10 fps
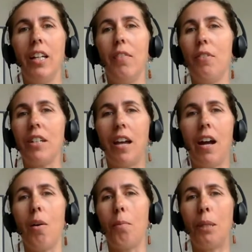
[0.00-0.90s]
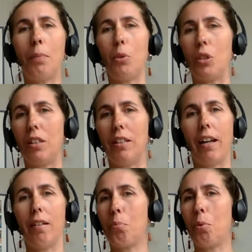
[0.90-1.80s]
Even now, people
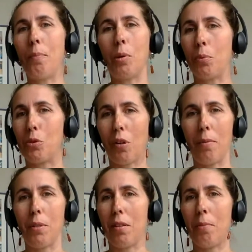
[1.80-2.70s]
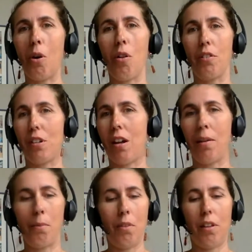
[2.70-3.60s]
get Premarin prescribed to them all the
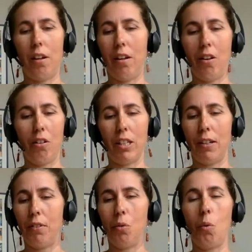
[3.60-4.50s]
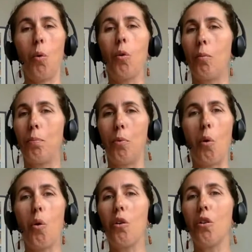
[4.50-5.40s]
time. They are given oral
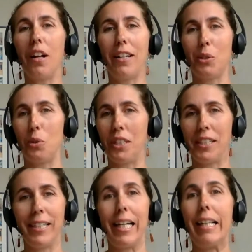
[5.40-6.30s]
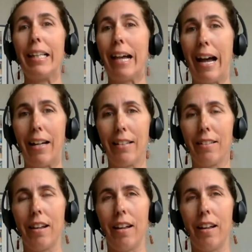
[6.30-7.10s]
estrogen a lot.